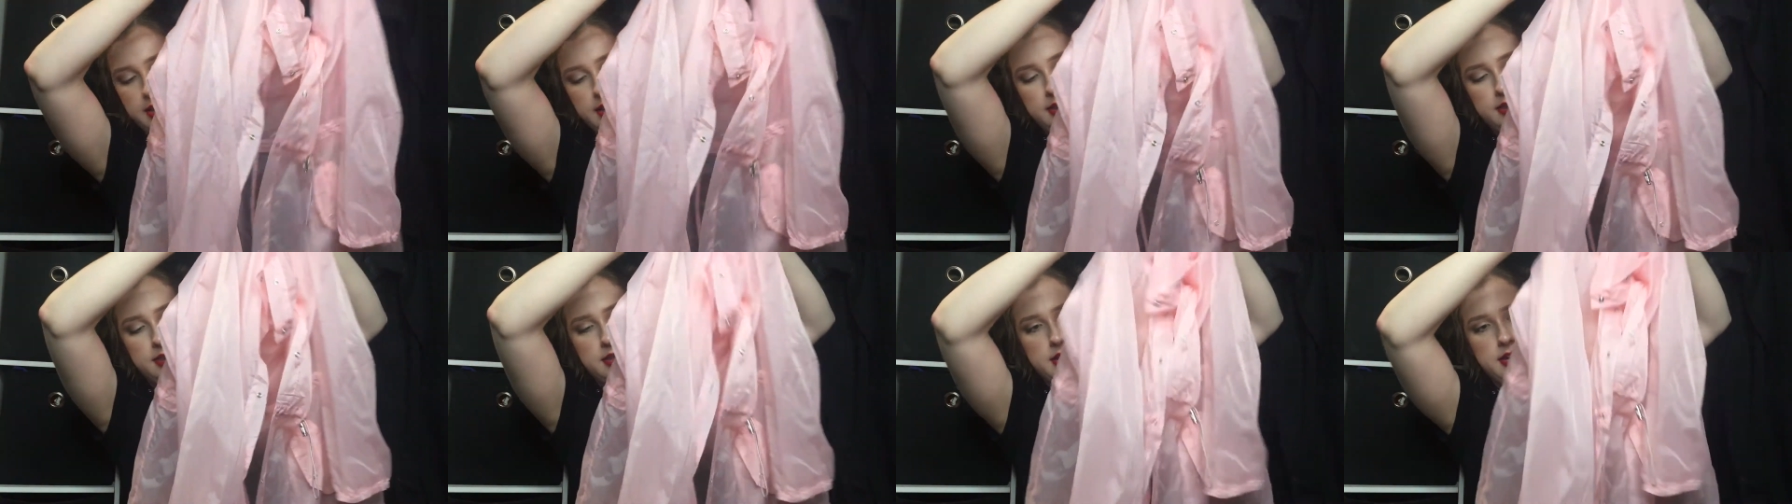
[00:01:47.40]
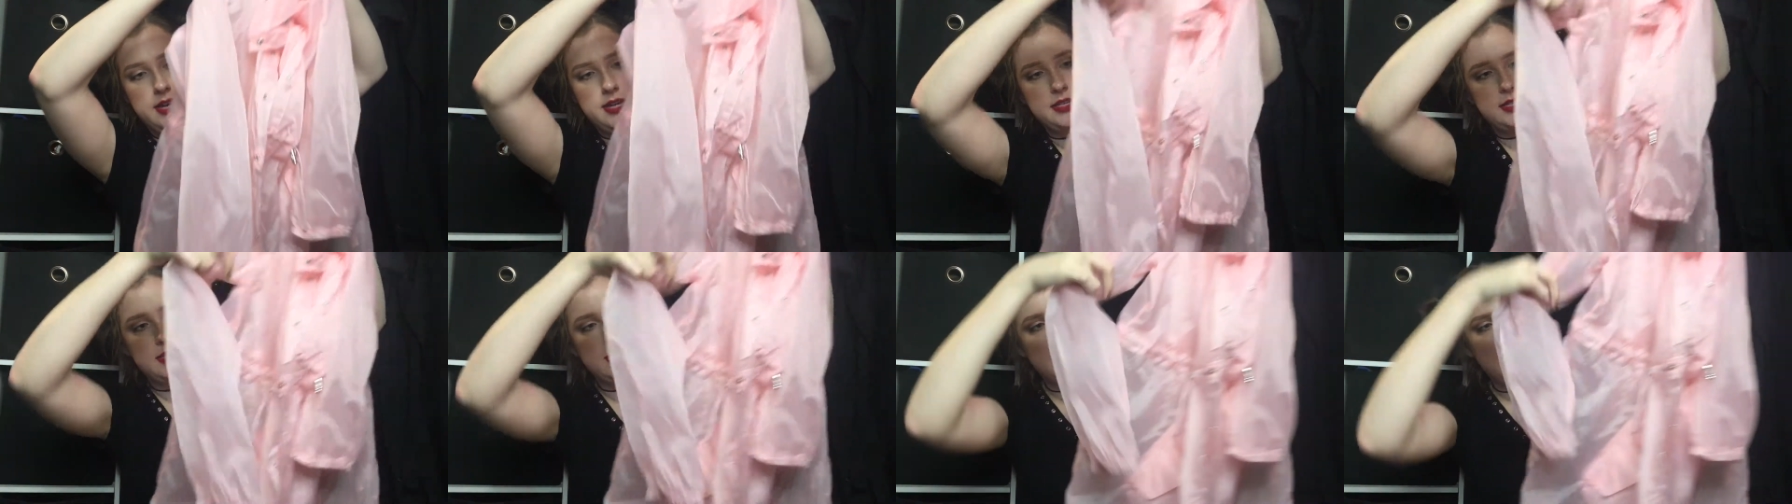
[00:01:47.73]
like
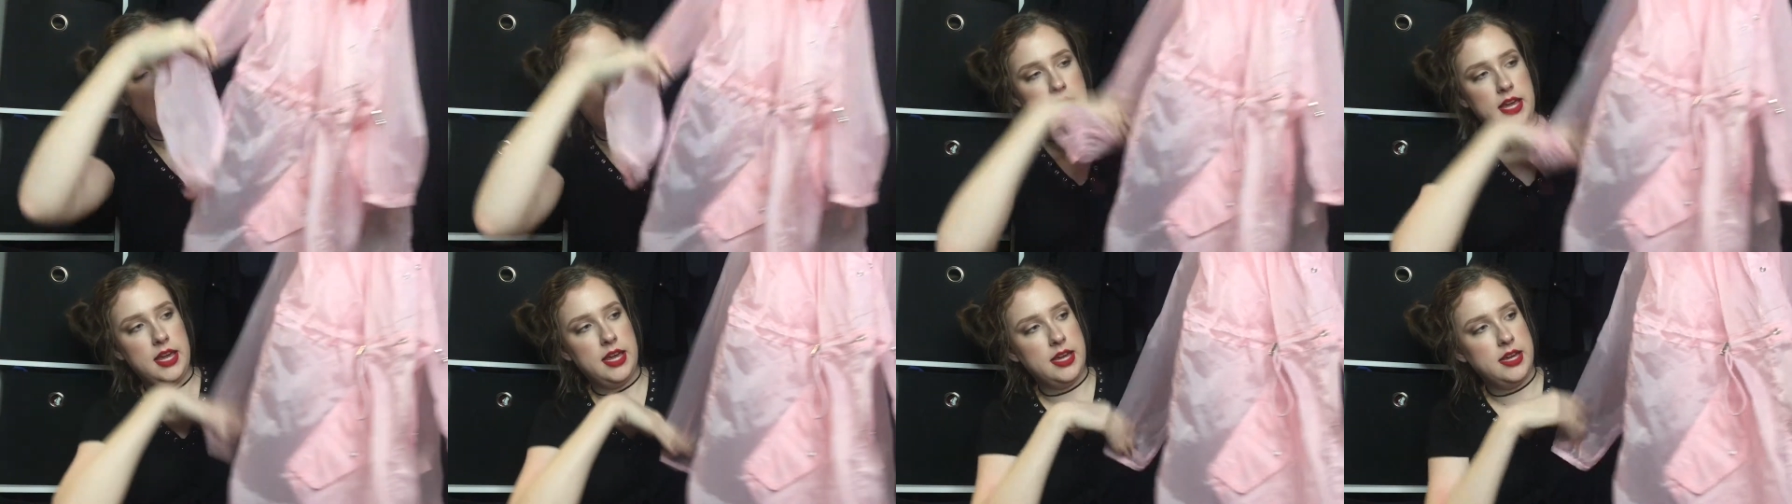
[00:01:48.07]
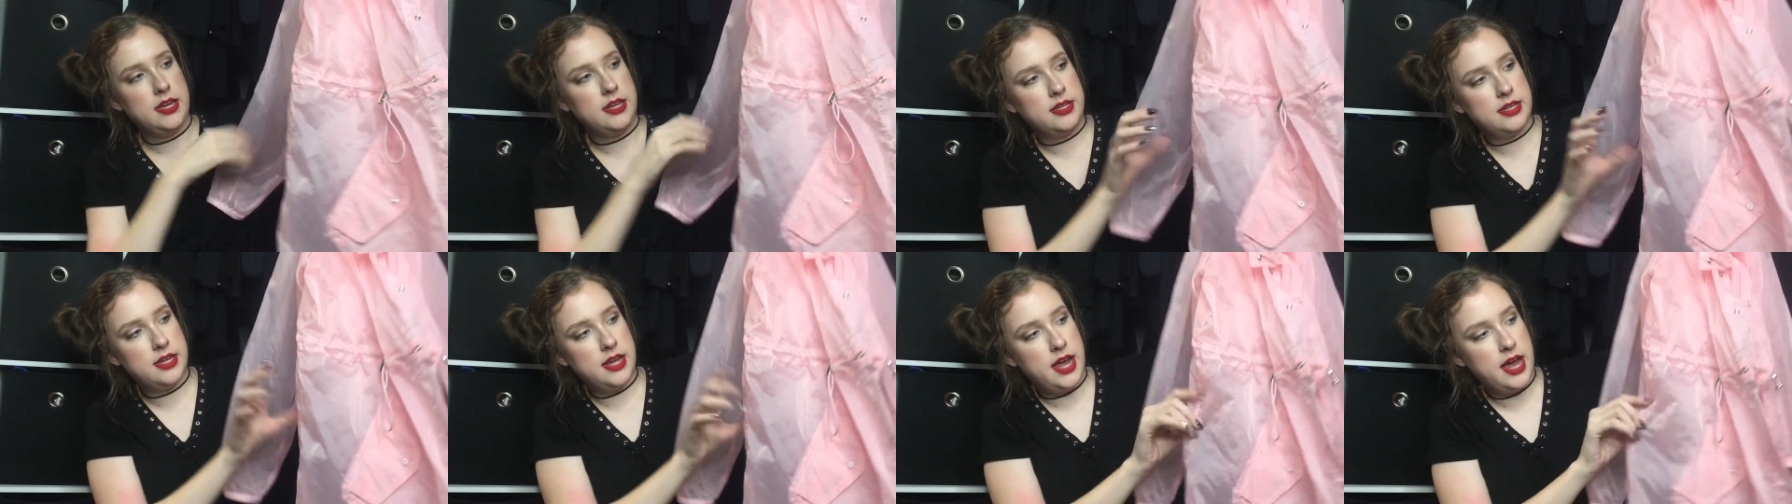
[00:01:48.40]
this
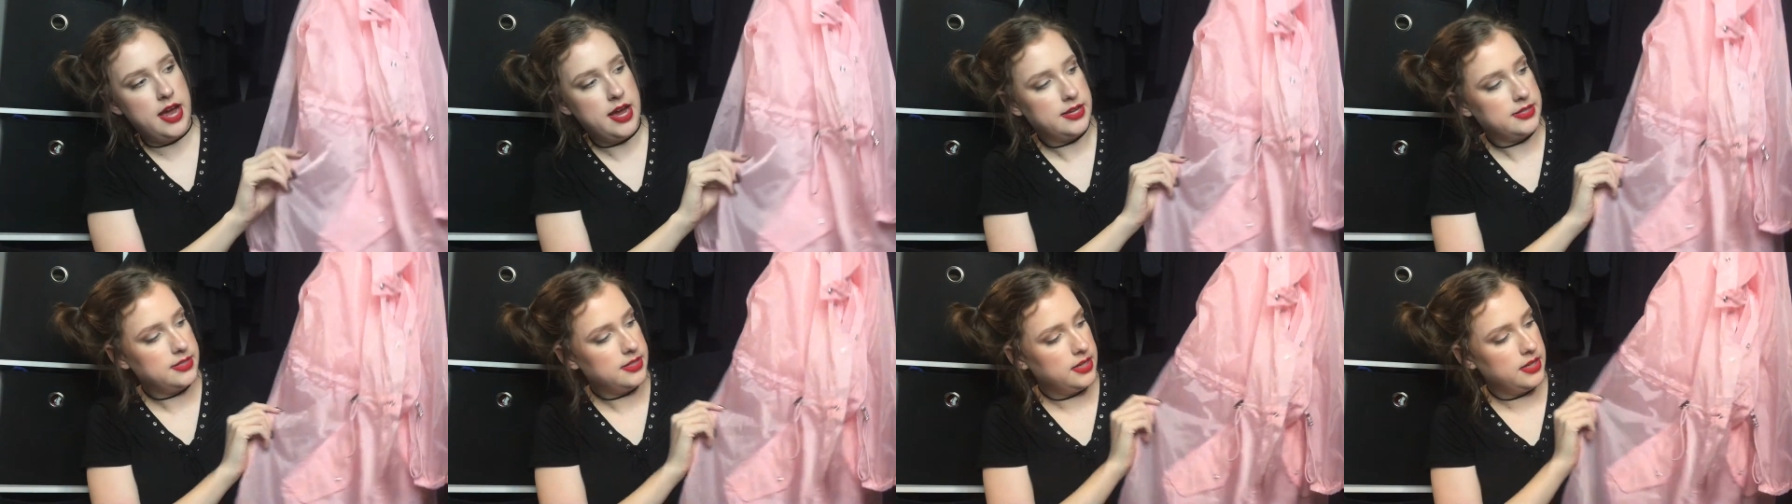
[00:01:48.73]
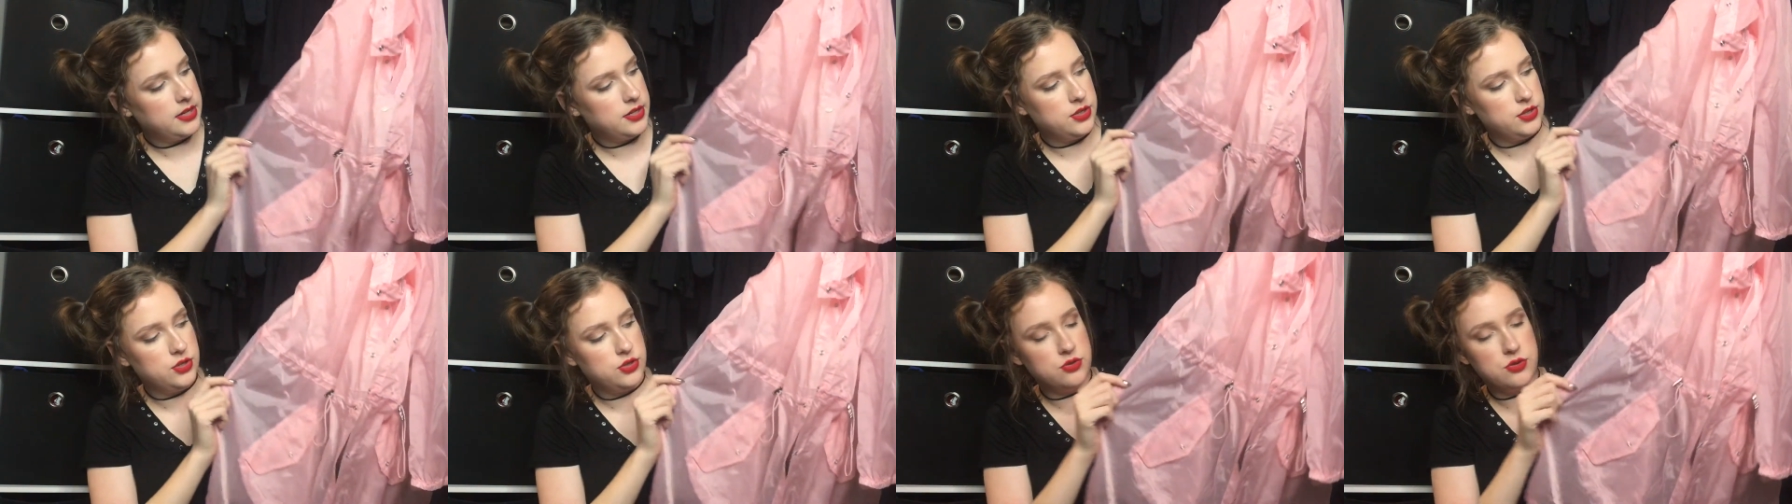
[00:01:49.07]
and it has like
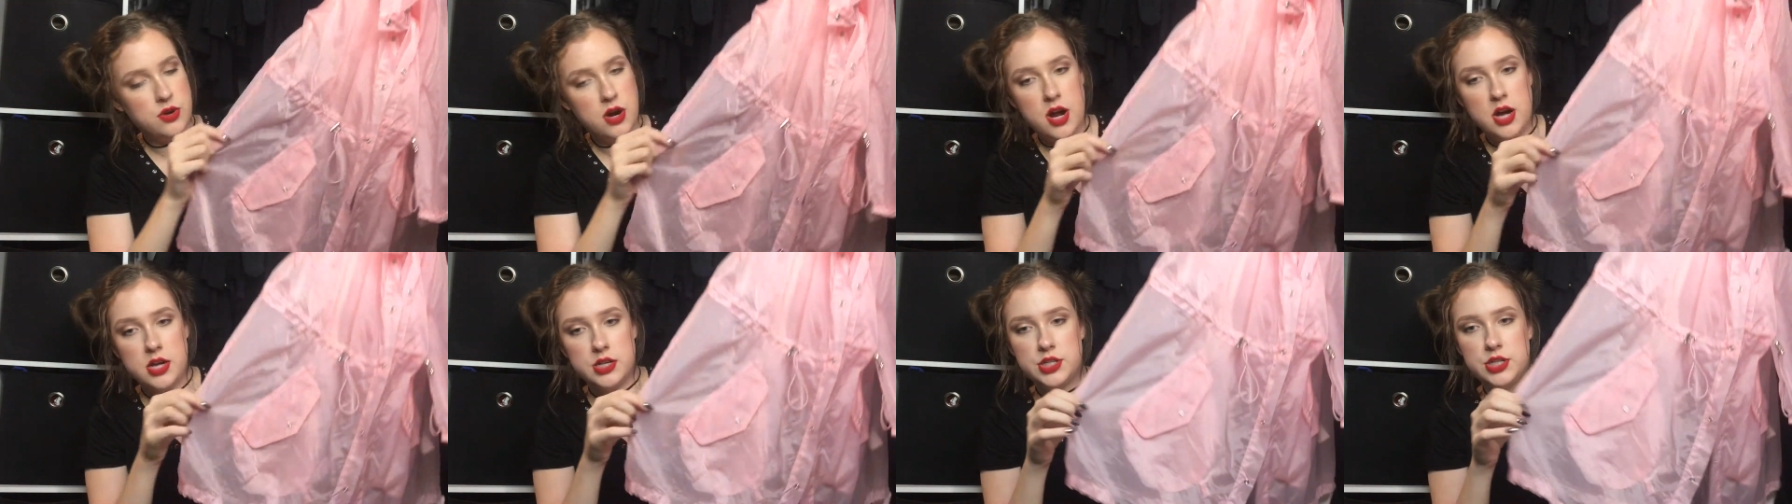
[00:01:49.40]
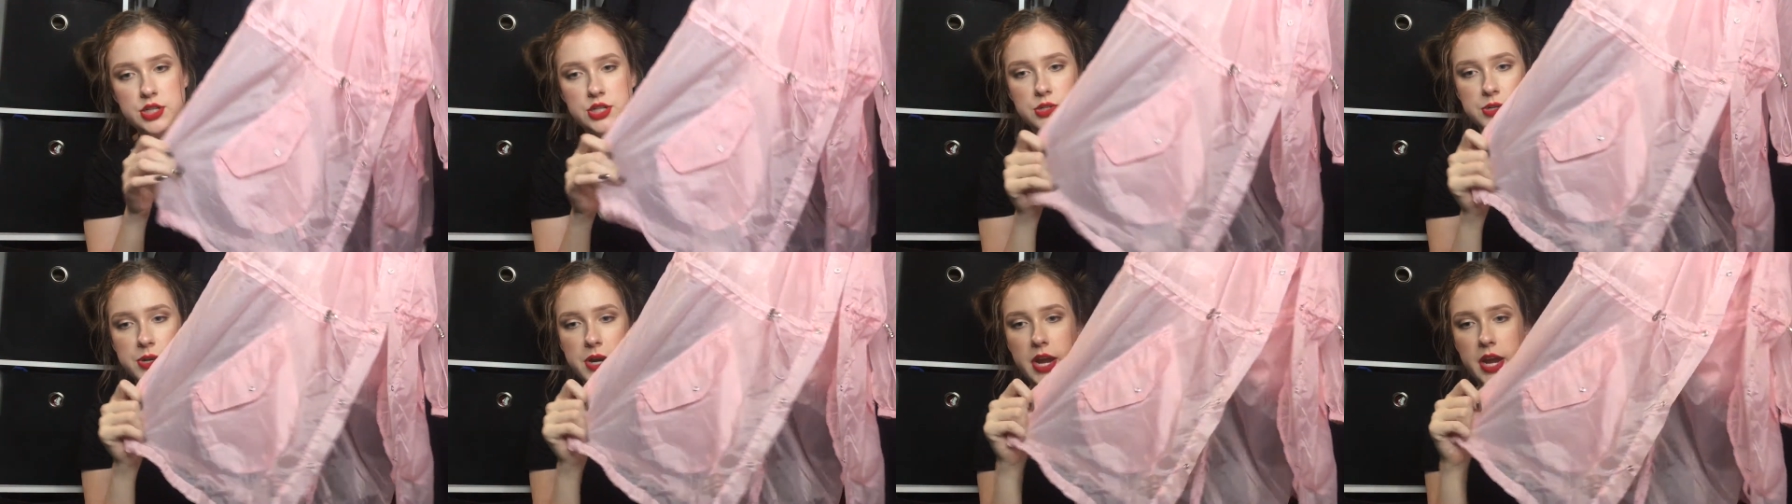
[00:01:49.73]
a
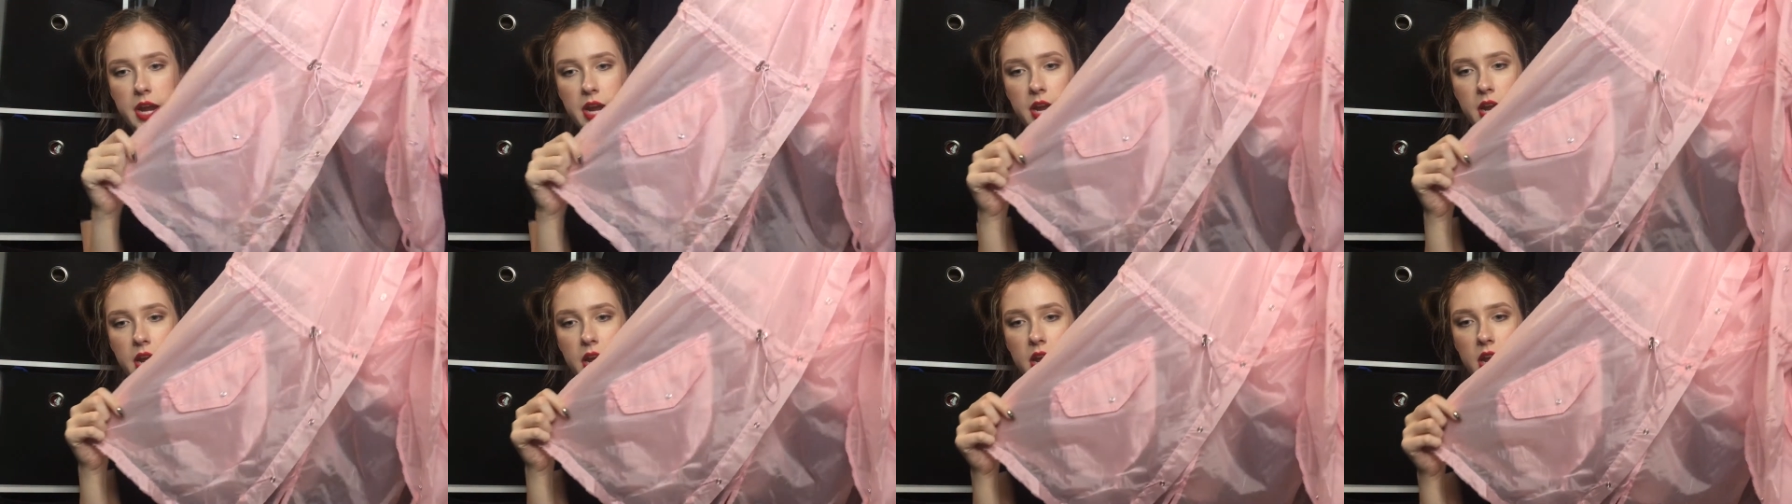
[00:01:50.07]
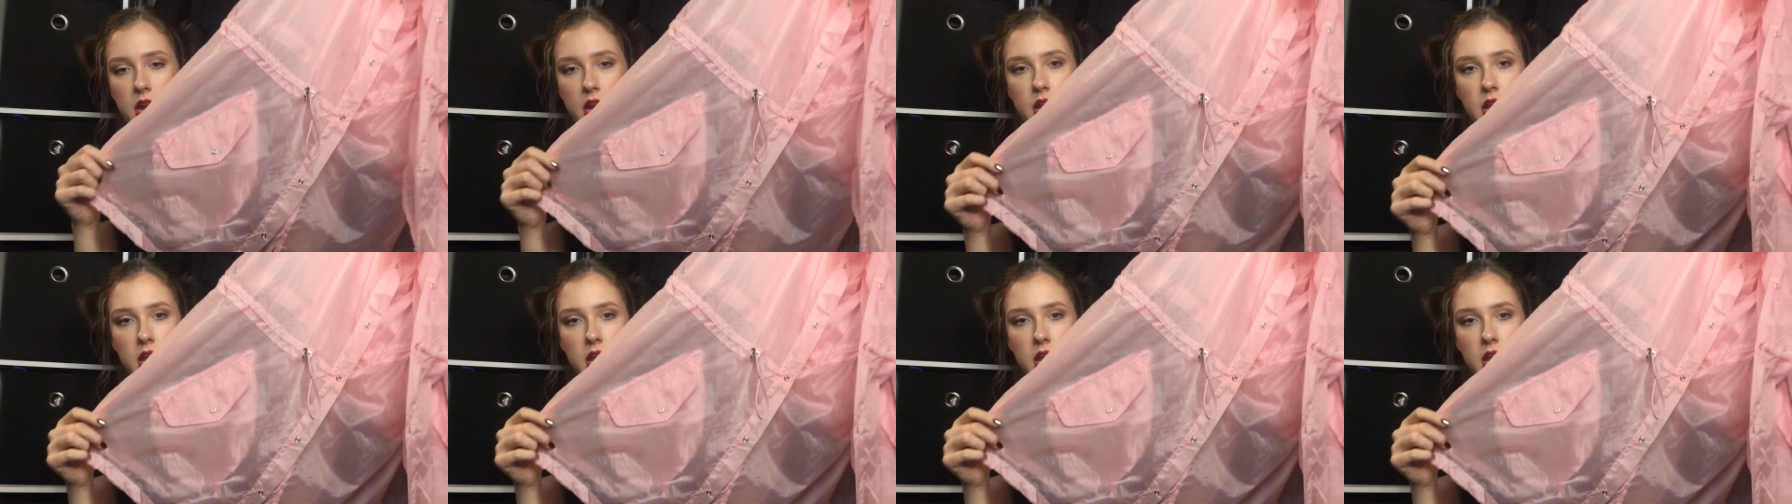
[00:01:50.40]
drawstring